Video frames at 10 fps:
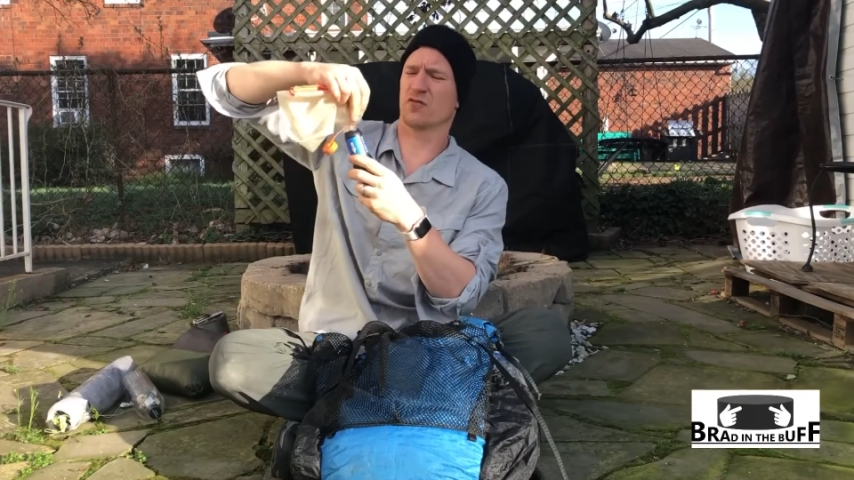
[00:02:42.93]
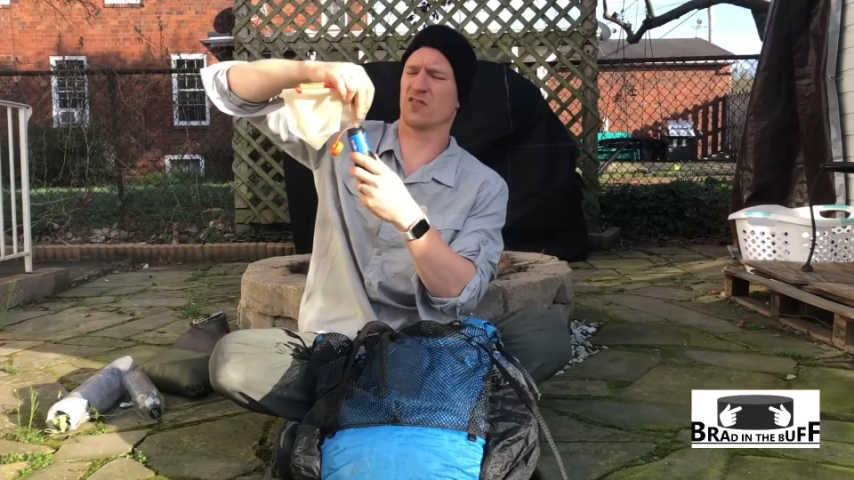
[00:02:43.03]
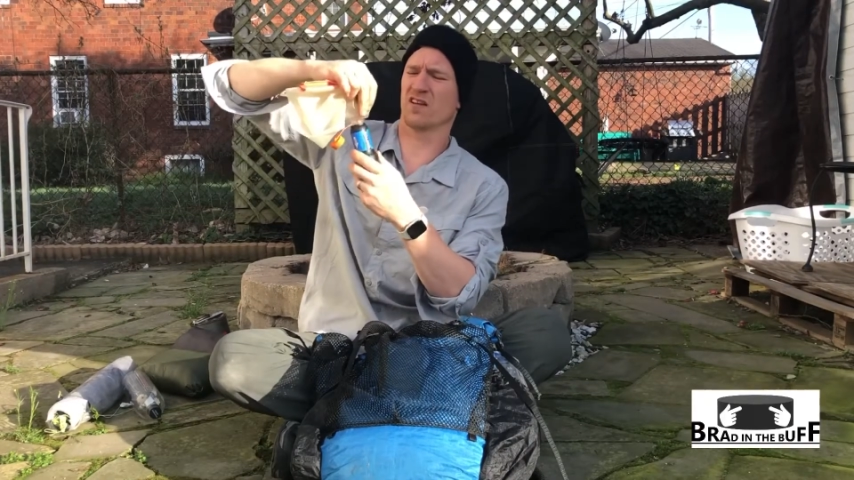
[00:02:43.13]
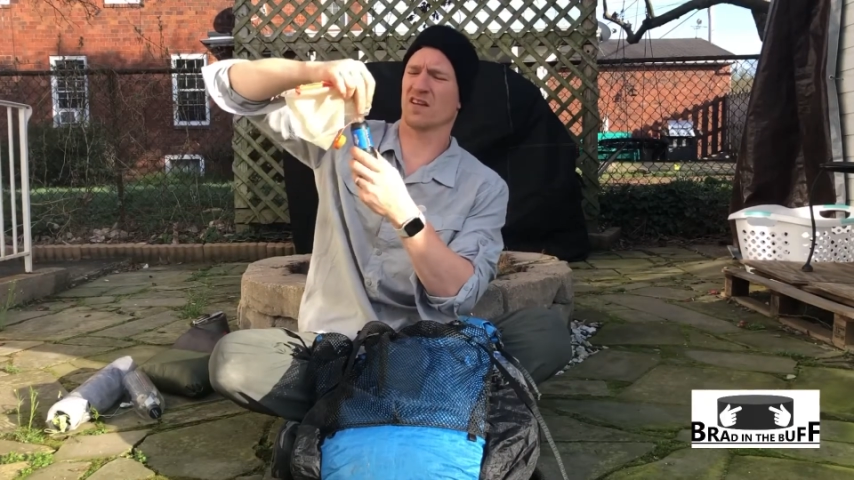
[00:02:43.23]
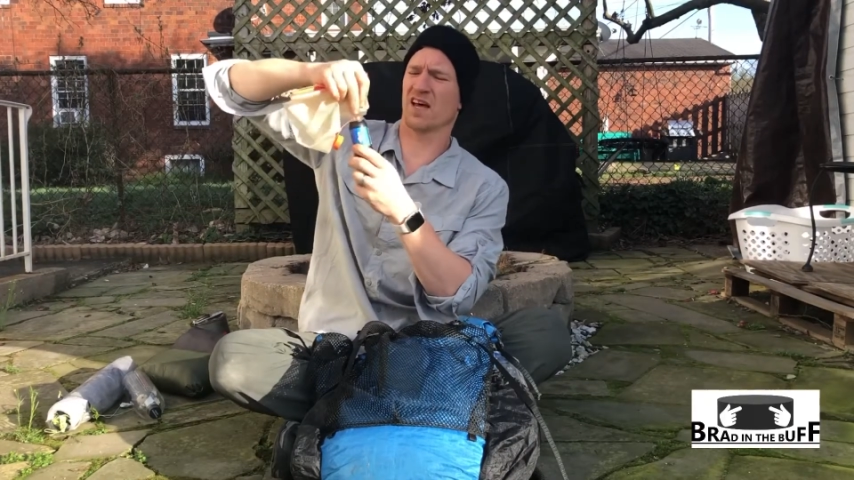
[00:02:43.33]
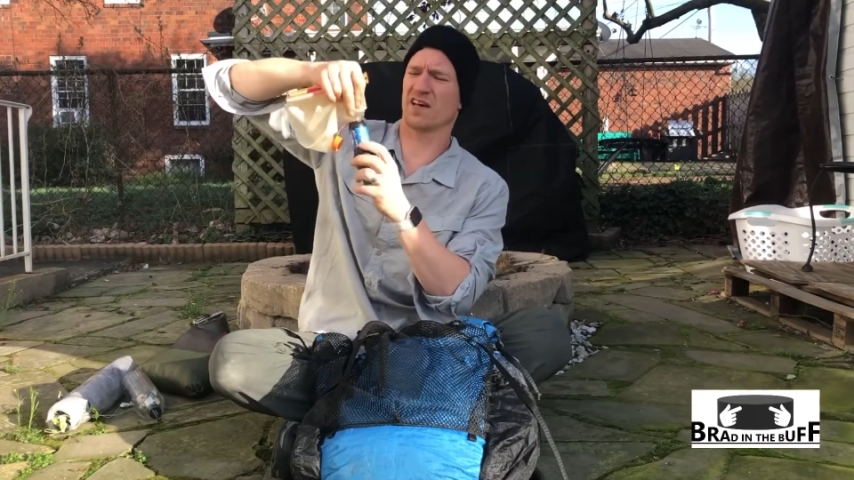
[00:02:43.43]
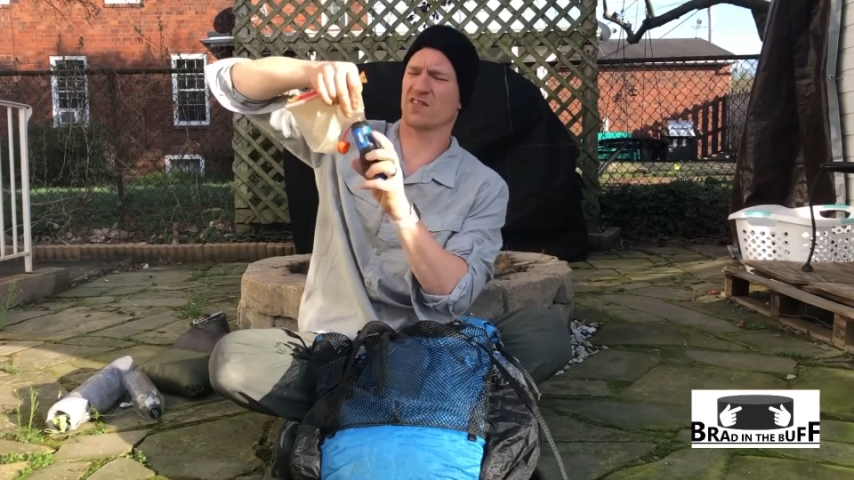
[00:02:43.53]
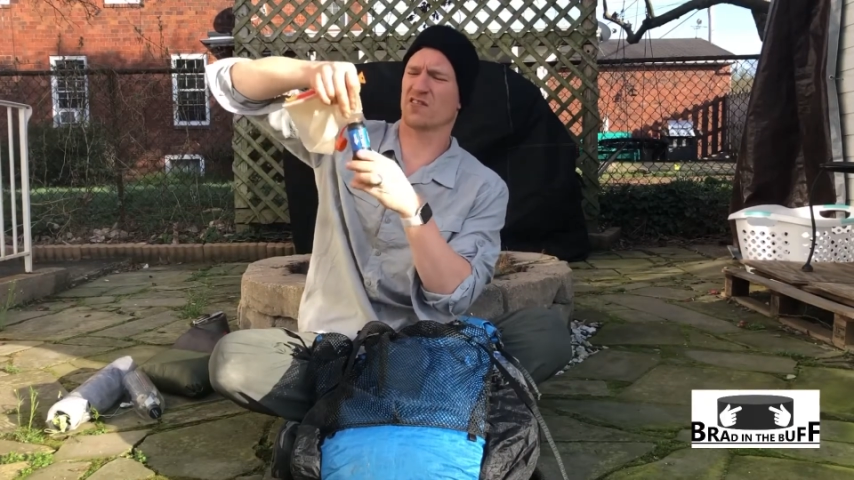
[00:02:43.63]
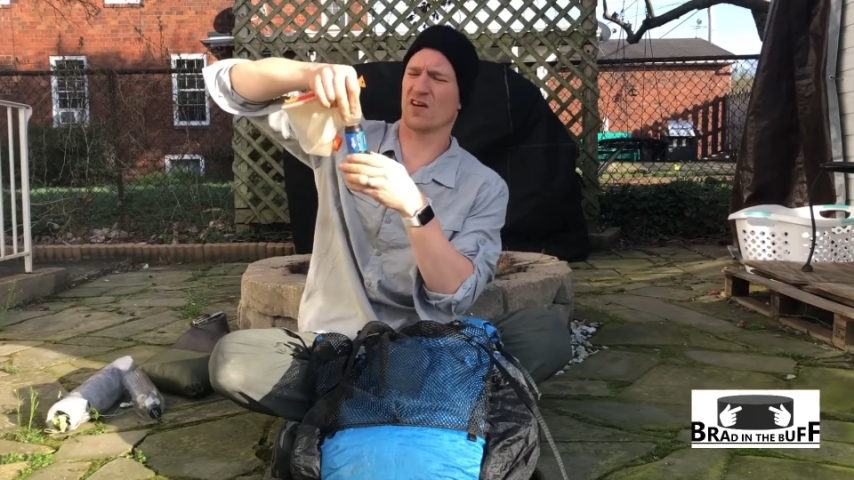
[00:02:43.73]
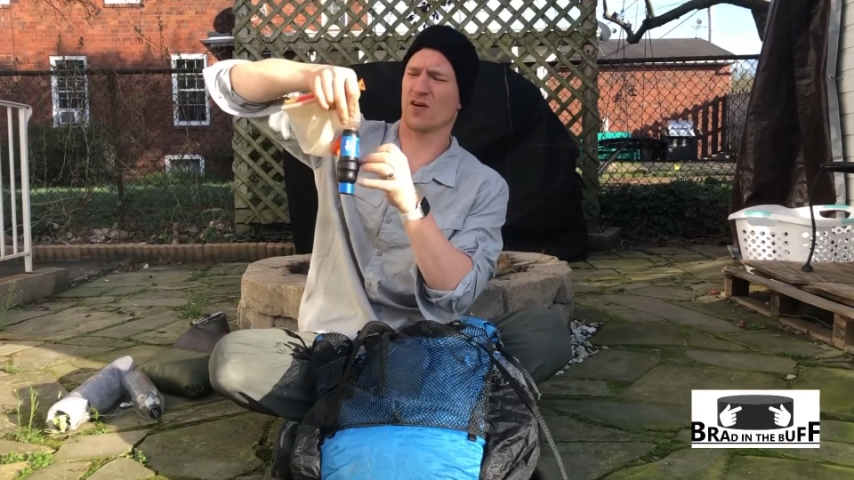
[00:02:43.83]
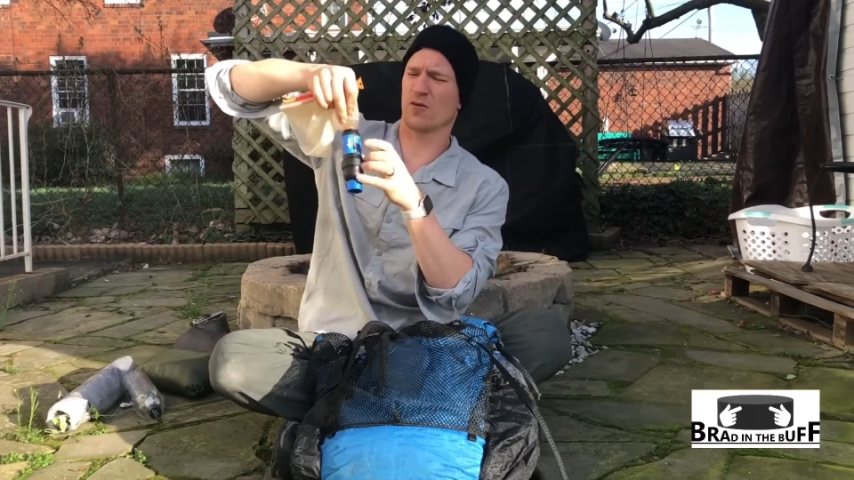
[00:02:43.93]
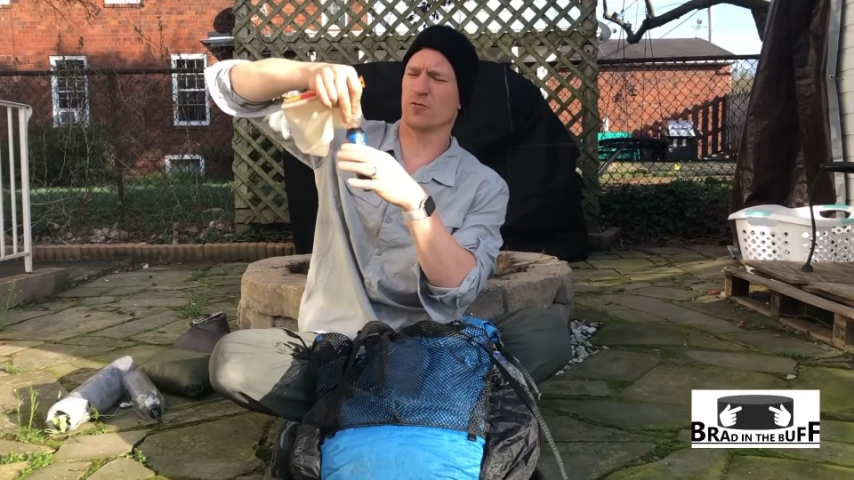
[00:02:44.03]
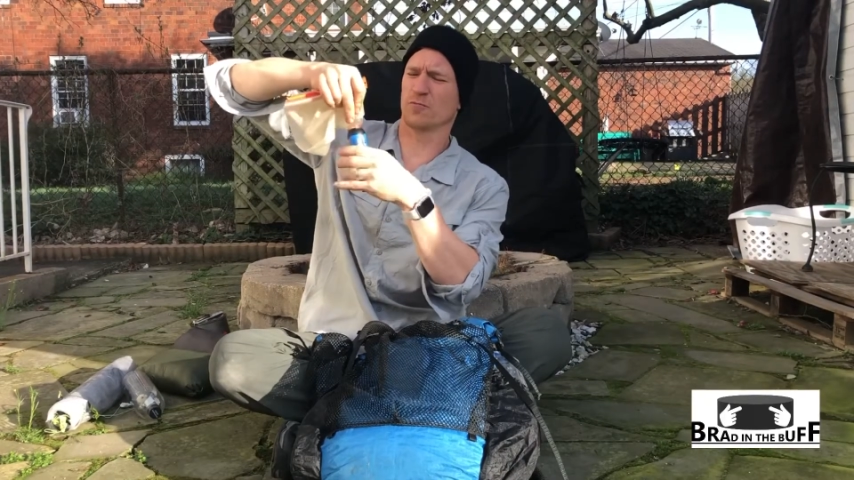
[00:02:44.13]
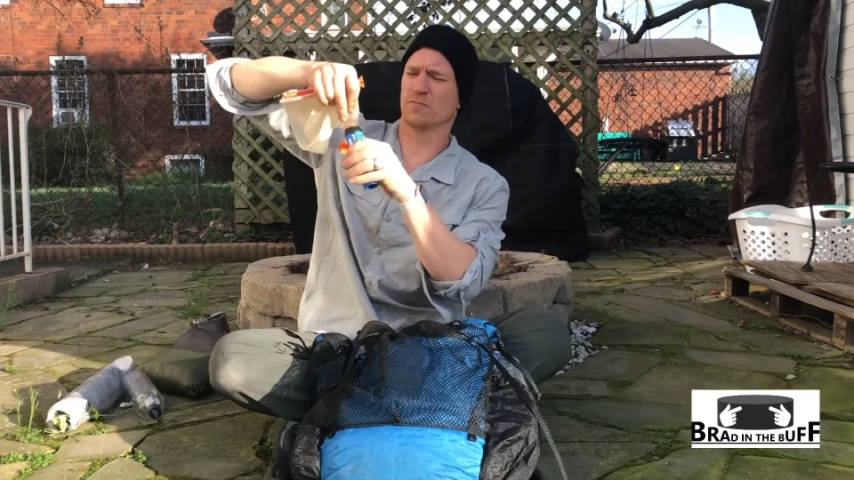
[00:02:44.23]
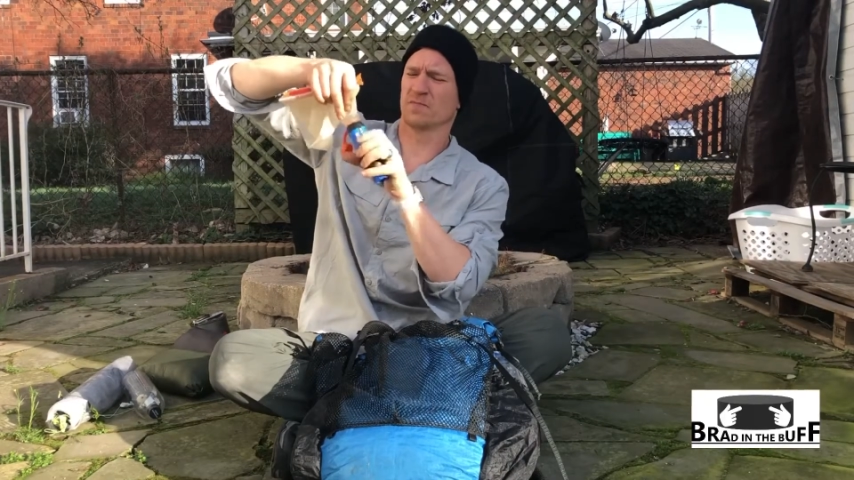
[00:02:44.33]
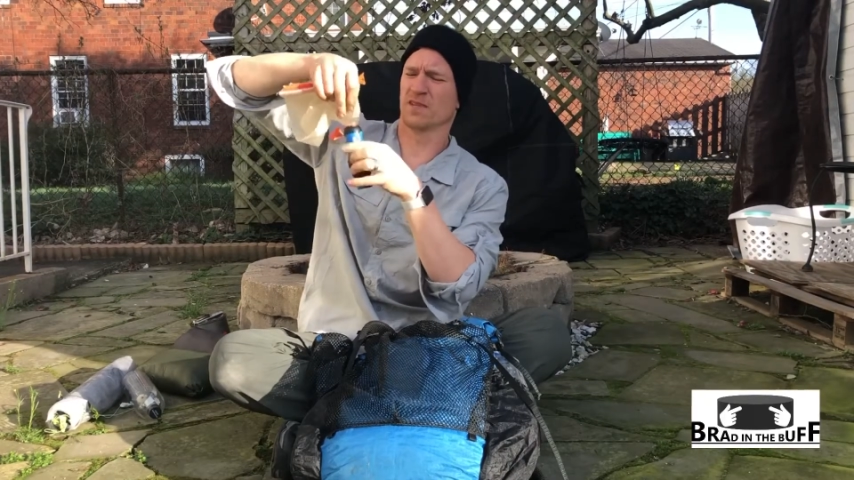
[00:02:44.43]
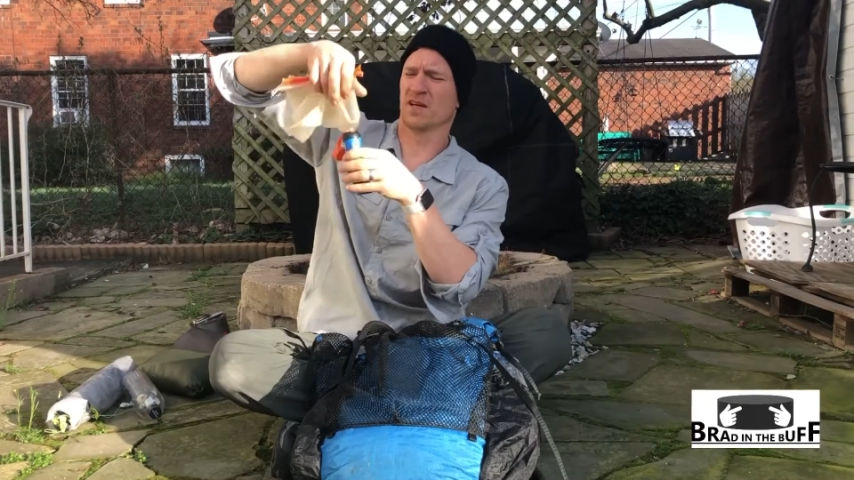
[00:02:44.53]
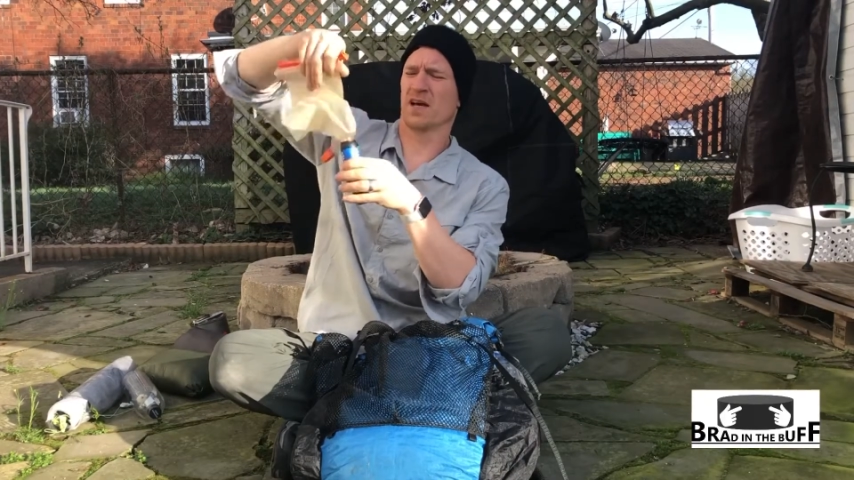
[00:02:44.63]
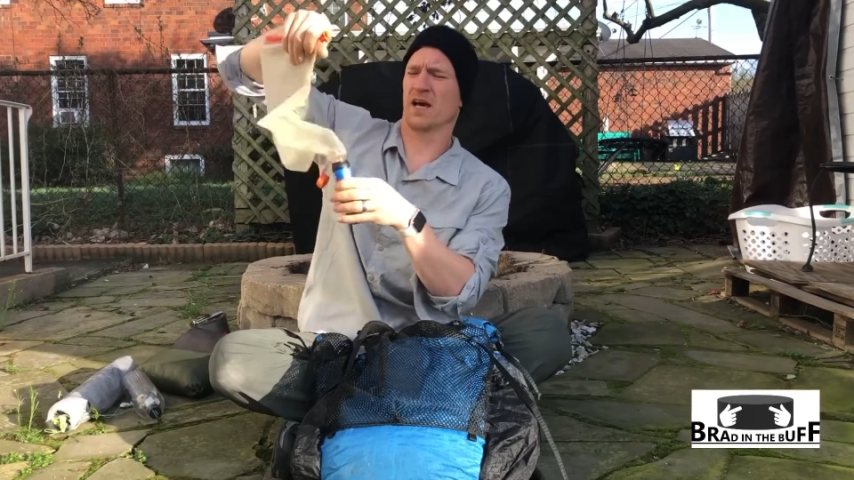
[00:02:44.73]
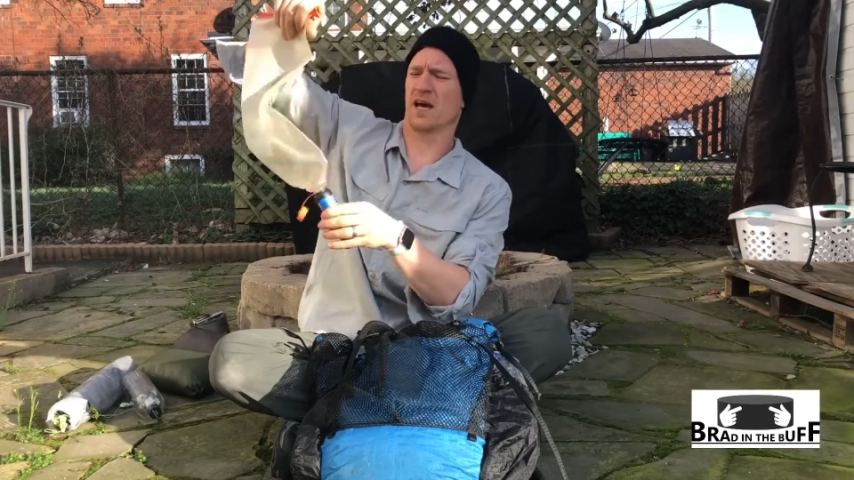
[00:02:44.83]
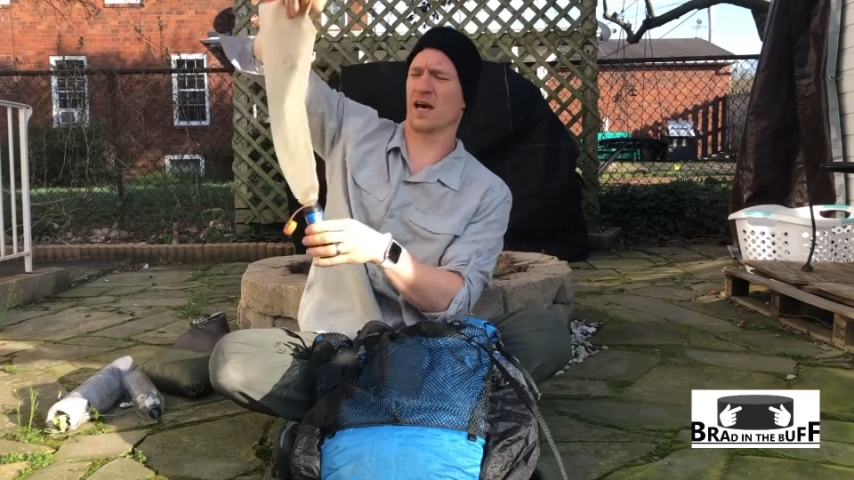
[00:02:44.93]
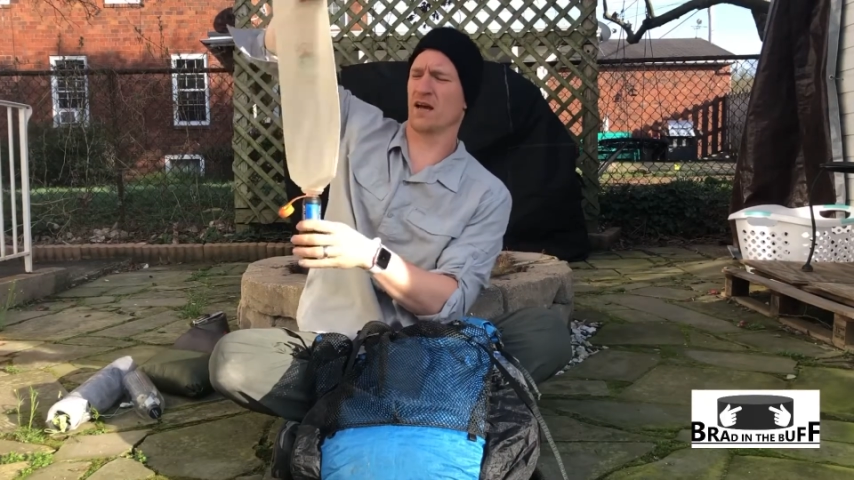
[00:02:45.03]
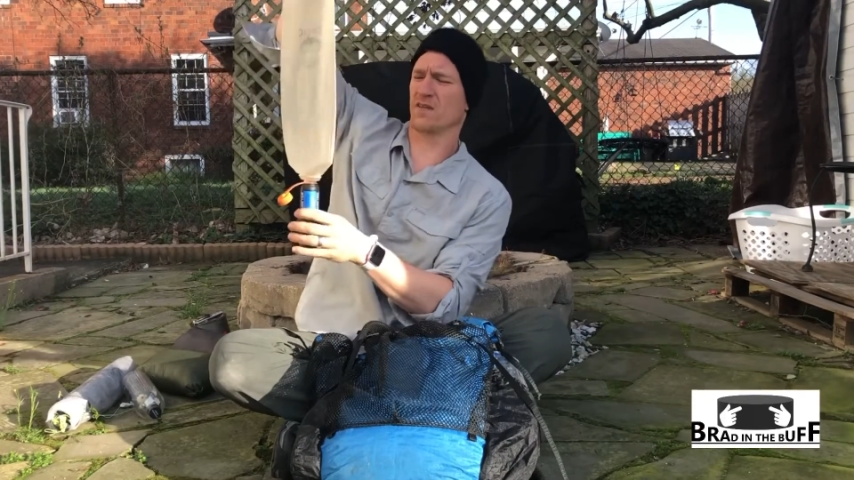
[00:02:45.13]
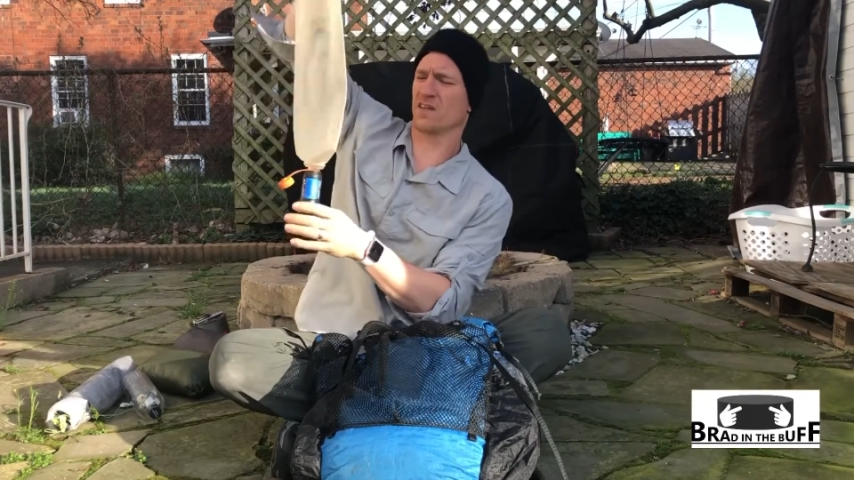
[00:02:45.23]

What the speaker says: Like so. And